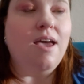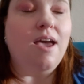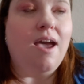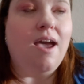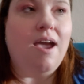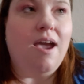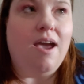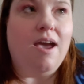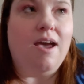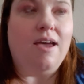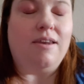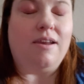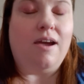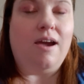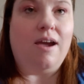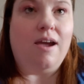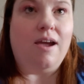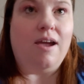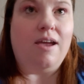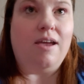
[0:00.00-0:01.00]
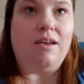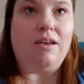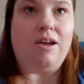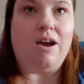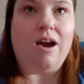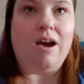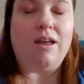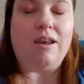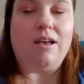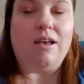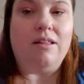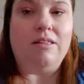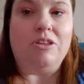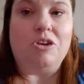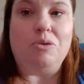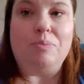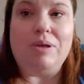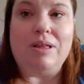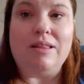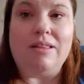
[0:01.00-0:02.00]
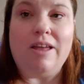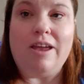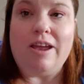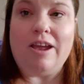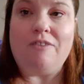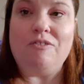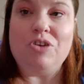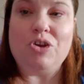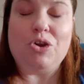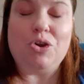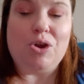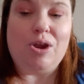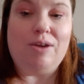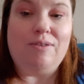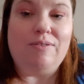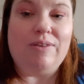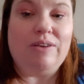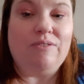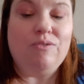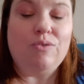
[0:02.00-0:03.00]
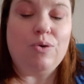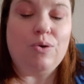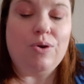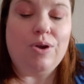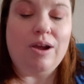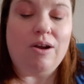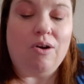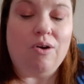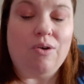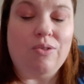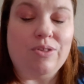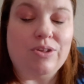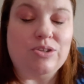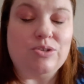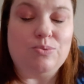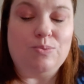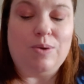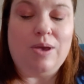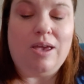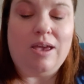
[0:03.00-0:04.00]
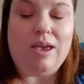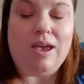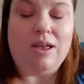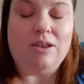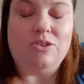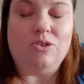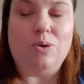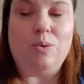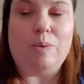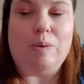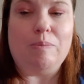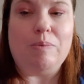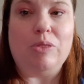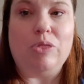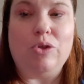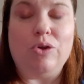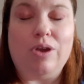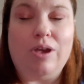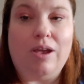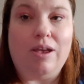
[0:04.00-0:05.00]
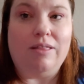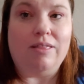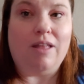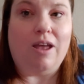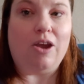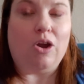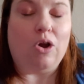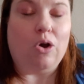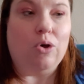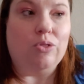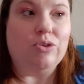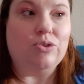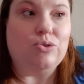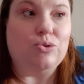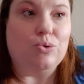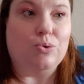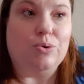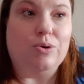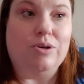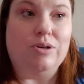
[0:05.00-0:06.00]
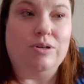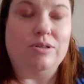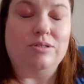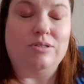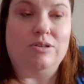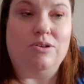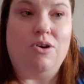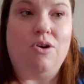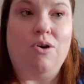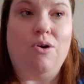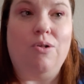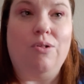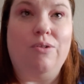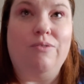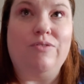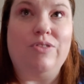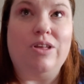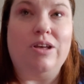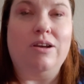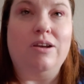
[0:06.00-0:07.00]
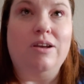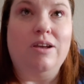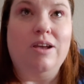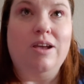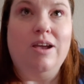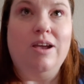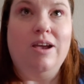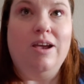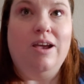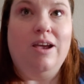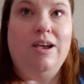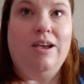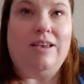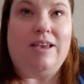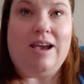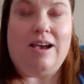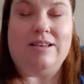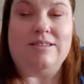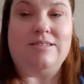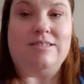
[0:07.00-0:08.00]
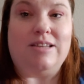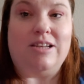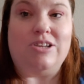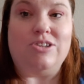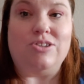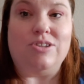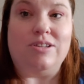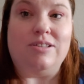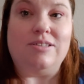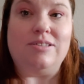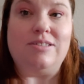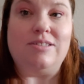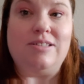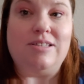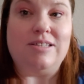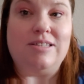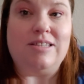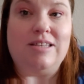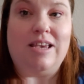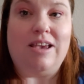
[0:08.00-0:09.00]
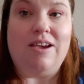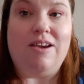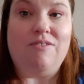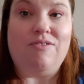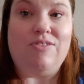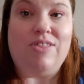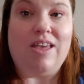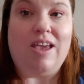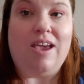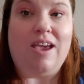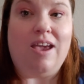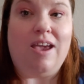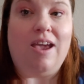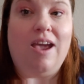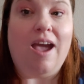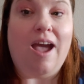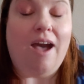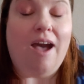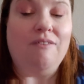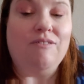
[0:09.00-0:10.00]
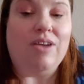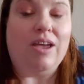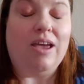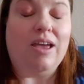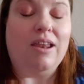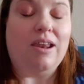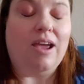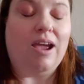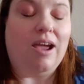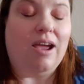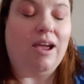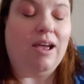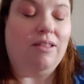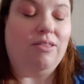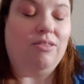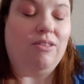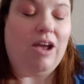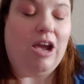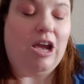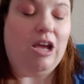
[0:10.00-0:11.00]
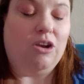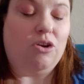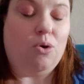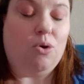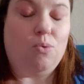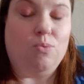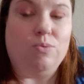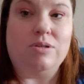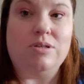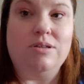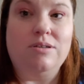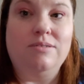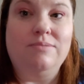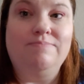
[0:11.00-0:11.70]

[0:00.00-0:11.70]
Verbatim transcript: and I got a little bit like of a craving for it all this week. And so we've been looking in like all the stores and all of the gas stations to see if they have it, and they don't.